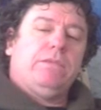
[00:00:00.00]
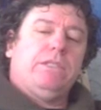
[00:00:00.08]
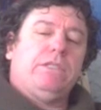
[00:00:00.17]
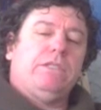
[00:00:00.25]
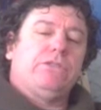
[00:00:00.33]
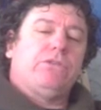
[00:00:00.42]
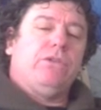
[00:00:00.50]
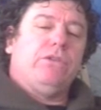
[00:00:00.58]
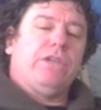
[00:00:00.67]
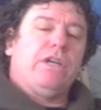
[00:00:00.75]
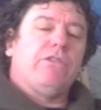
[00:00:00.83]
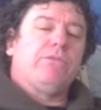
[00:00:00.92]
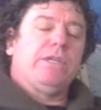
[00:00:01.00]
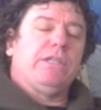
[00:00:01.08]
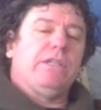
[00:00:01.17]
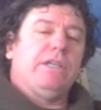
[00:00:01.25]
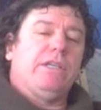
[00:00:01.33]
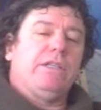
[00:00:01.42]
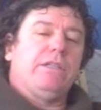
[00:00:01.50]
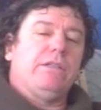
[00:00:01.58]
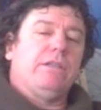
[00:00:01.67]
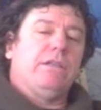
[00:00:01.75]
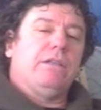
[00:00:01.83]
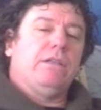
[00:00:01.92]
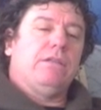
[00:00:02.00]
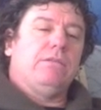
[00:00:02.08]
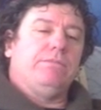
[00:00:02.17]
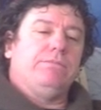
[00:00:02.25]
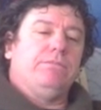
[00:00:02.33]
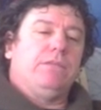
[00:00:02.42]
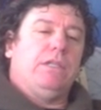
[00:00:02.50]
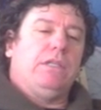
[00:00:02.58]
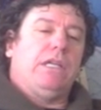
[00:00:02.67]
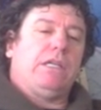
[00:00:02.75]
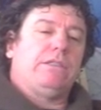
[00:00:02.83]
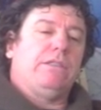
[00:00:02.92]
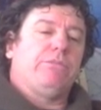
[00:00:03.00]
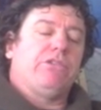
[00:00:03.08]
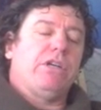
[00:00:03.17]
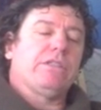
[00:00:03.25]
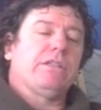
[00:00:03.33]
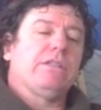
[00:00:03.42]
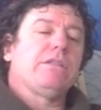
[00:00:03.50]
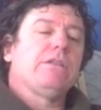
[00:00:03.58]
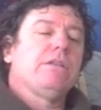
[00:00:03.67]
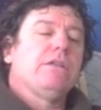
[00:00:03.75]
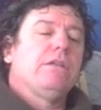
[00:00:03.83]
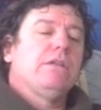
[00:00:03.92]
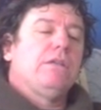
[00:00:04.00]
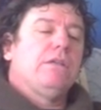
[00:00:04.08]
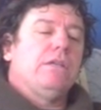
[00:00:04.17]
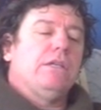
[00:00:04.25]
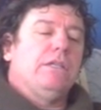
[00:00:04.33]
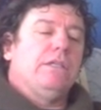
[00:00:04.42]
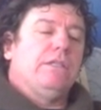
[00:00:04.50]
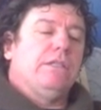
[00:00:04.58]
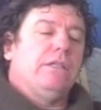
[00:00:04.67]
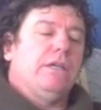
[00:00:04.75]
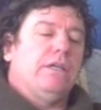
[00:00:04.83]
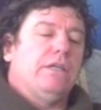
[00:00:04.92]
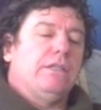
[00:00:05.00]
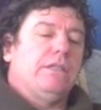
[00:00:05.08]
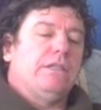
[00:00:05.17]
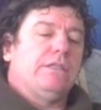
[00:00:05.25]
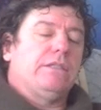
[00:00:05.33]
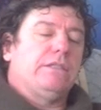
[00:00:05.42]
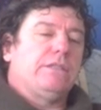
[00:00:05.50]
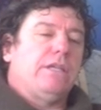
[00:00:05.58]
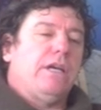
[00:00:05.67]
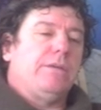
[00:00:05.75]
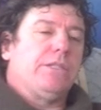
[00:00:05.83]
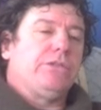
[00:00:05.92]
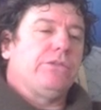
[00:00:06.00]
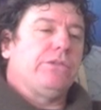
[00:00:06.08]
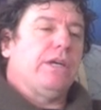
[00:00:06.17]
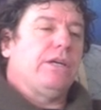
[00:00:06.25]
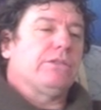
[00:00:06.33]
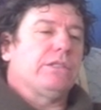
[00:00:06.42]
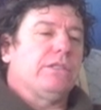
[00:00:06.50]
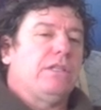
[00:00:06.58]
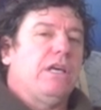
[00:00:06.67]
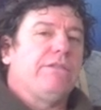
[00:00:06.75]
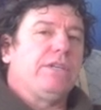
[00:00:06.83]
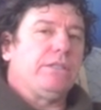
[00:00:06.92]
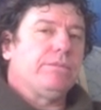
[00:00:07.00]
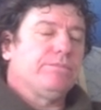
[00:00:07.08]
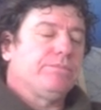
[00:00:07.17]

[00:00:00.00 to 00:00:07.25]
in control of the government and elected president at this time in 2011.